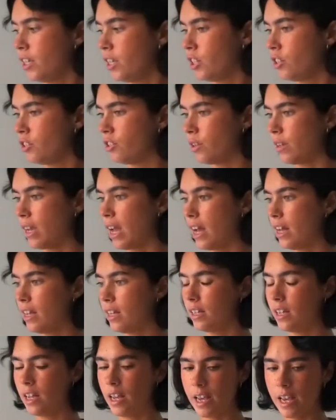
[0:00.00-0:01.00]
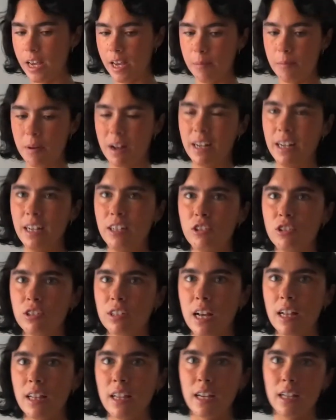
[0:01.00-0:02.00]
So yeah, and it does
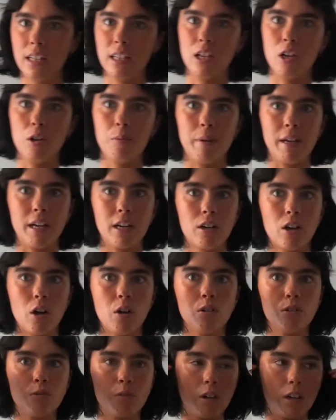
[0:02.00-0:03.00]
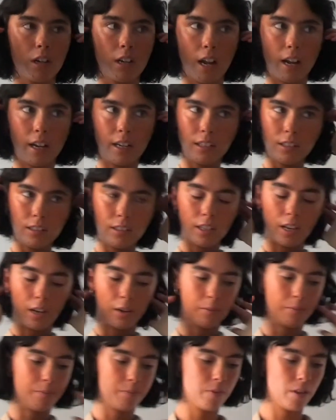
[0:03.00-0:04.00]
get like a little bit colder on the night,
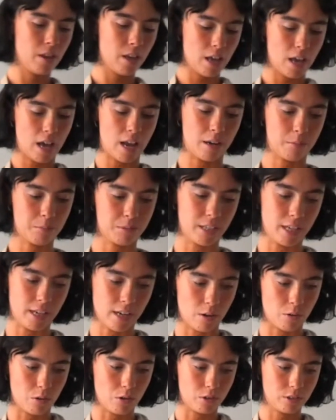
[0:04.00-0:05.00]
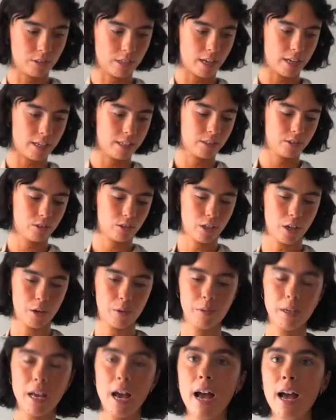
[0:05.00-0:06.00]
so I'm staying out all day. So
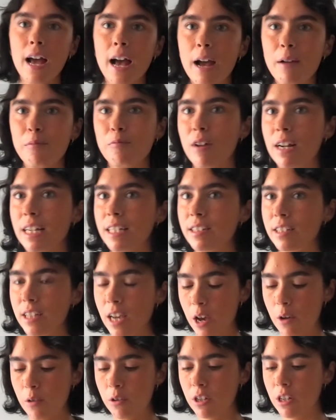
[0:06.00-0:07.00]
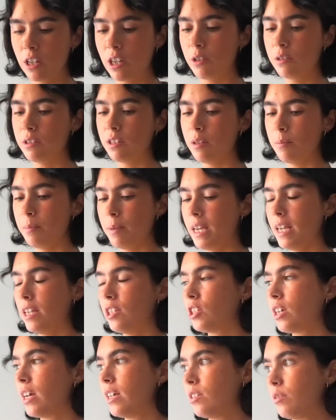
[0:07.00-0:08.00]
yeah, I'm ready to go. I'm going to go to the
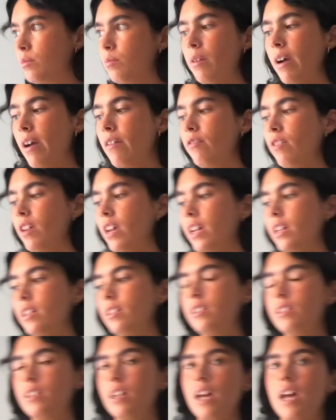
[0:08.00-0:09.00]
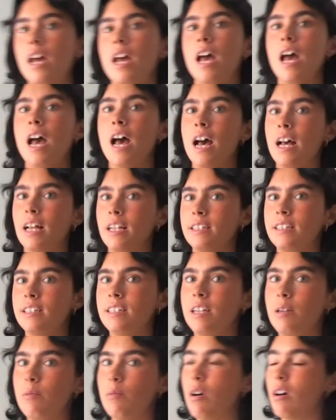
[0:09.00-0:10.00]
beach, get some breakfast and
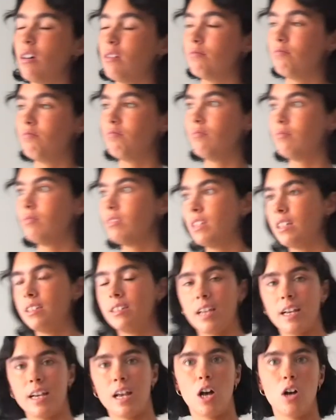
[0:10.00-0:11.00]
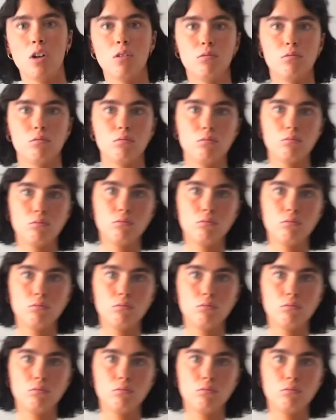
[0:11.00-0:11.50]
see what the day holds.